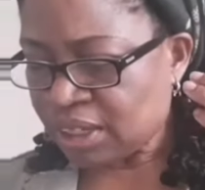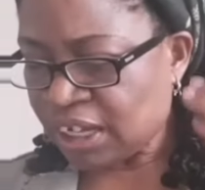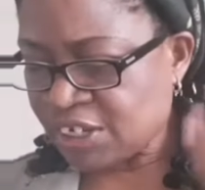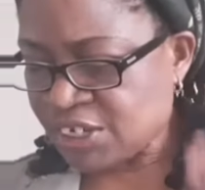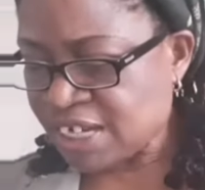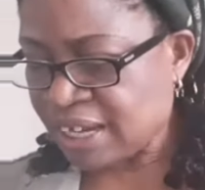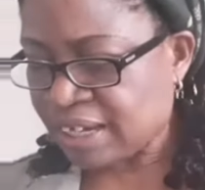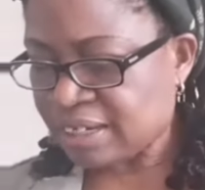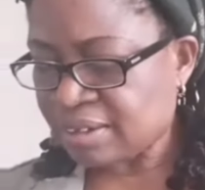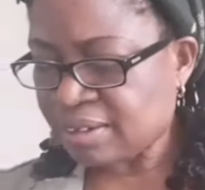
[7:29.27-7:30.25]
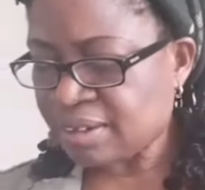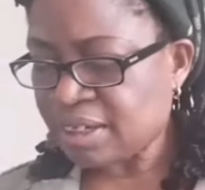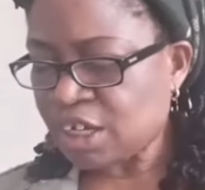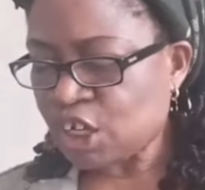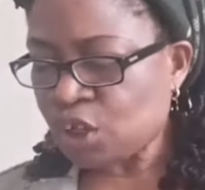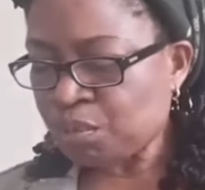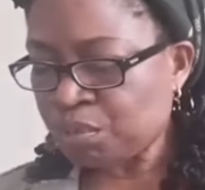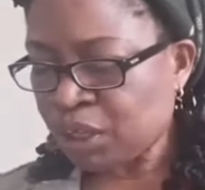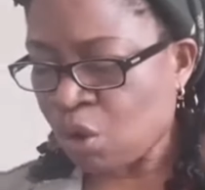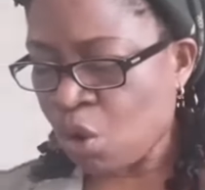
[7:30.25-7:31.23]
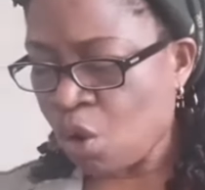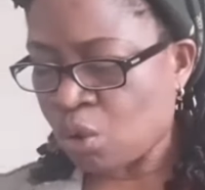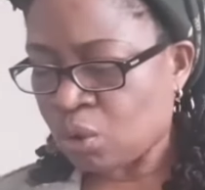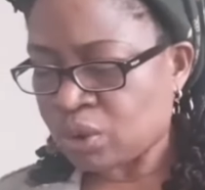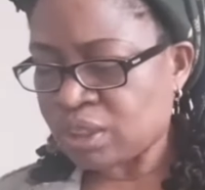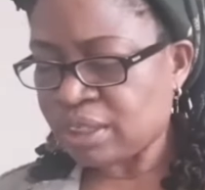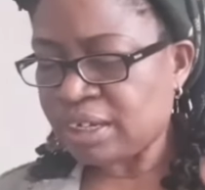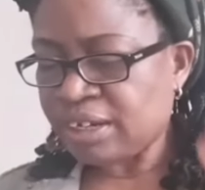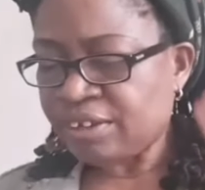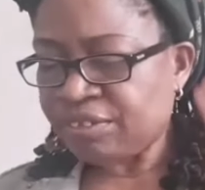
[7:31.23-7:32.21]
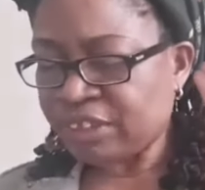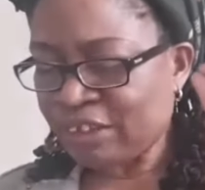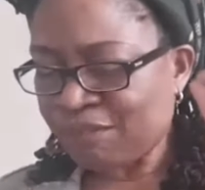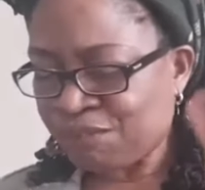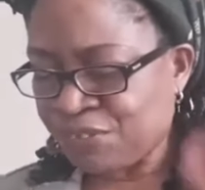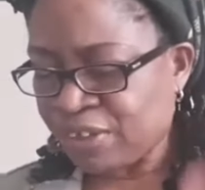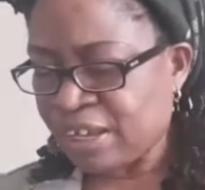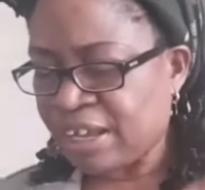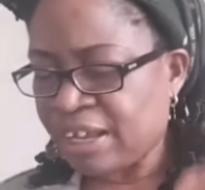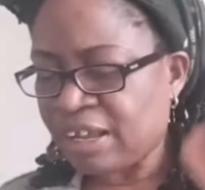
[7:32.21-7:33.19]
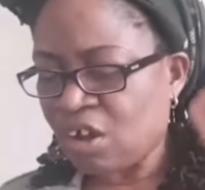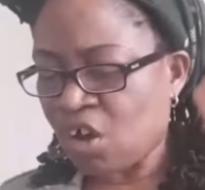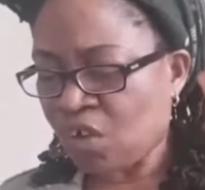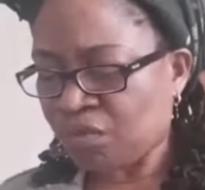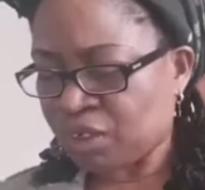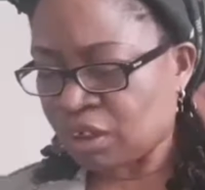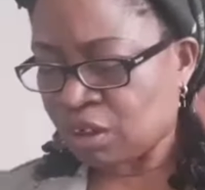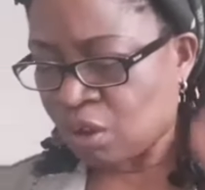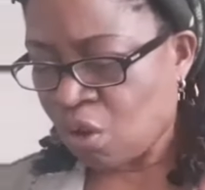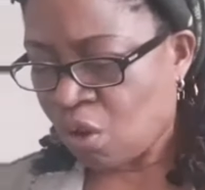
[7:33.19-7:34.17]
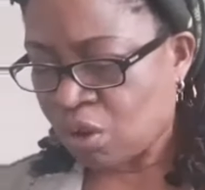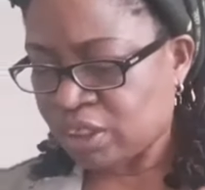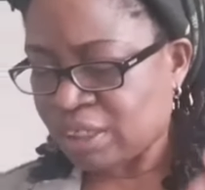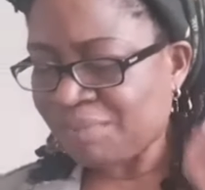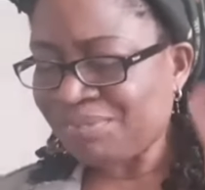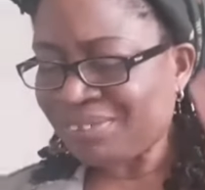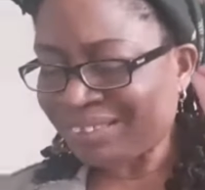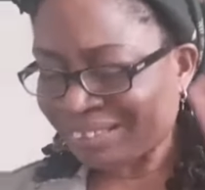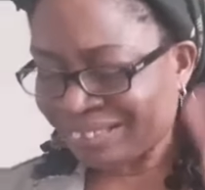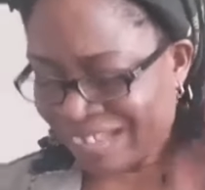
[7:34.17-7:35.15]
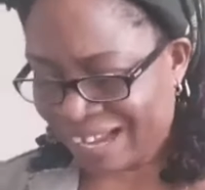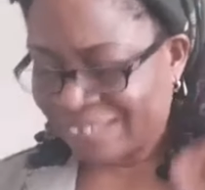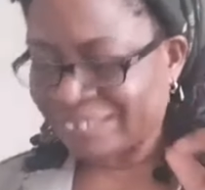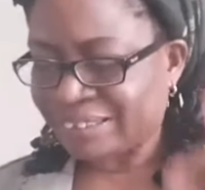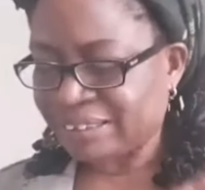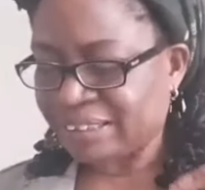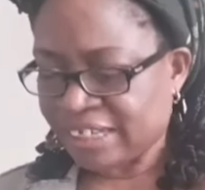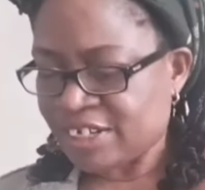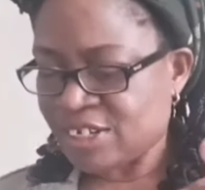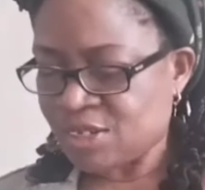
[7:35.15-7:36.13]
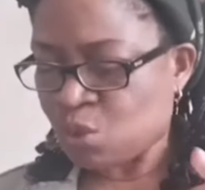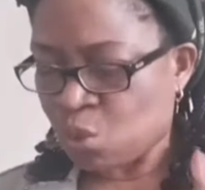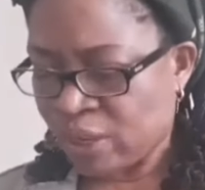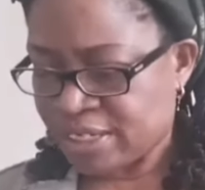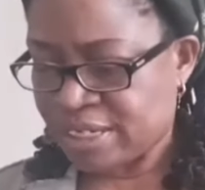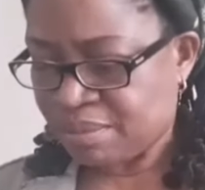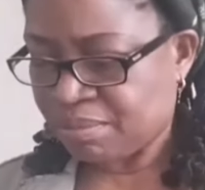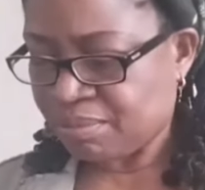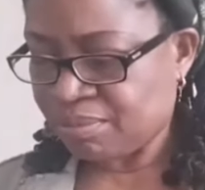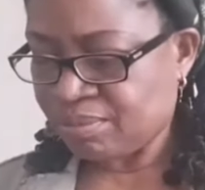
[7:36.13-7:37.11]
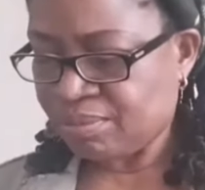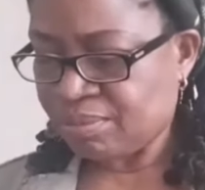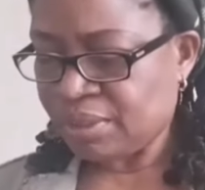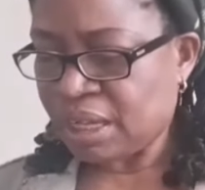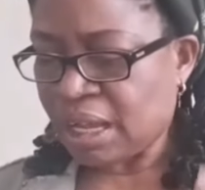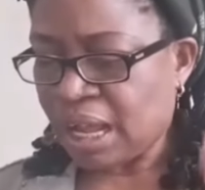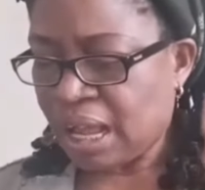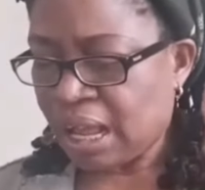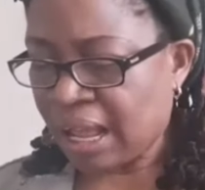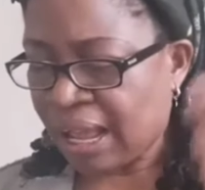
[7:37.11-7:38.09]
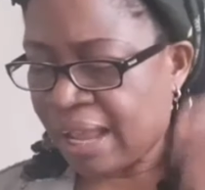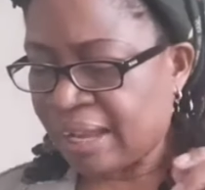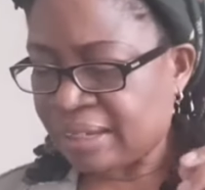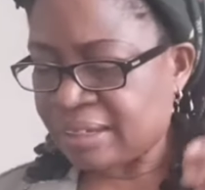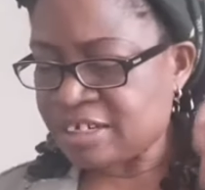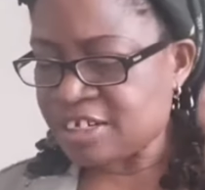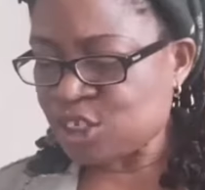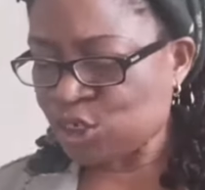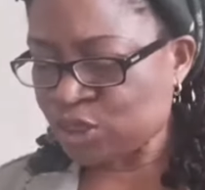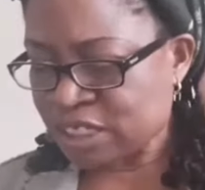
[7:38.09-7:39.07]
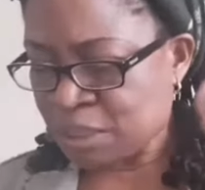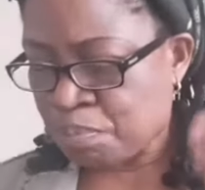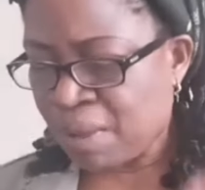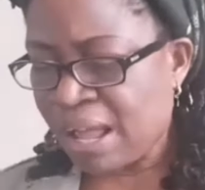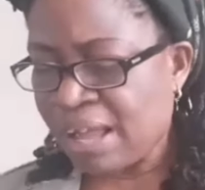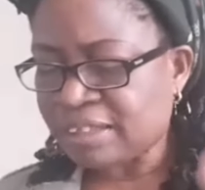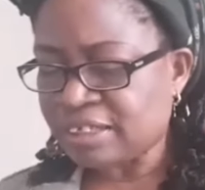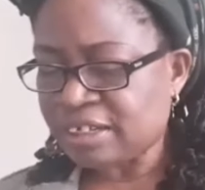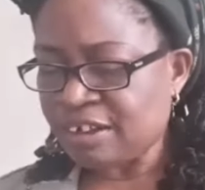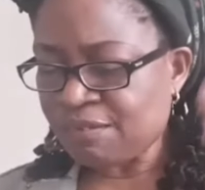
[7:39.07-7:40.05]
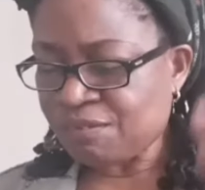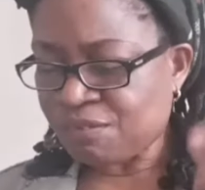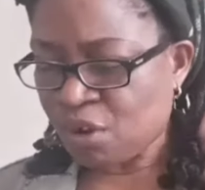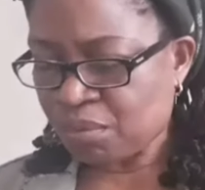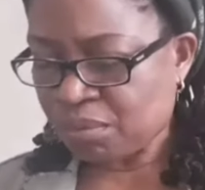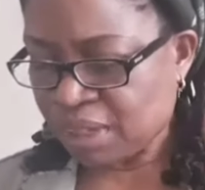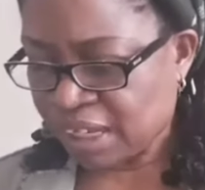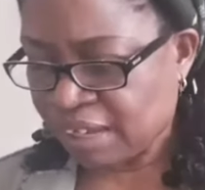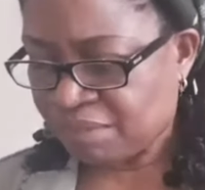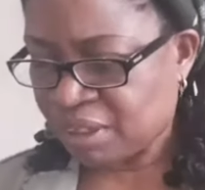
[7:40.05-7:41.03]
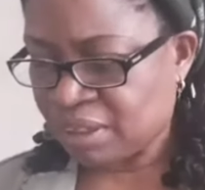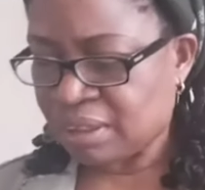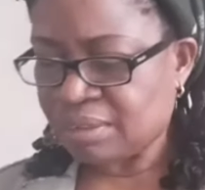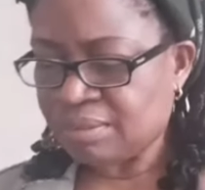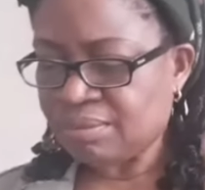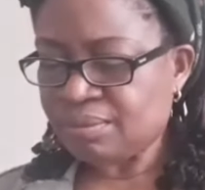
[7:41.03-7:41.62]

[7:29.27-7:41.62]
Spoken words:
he said, behold, the fear of the Lord, that is wisdom, and to depart from evil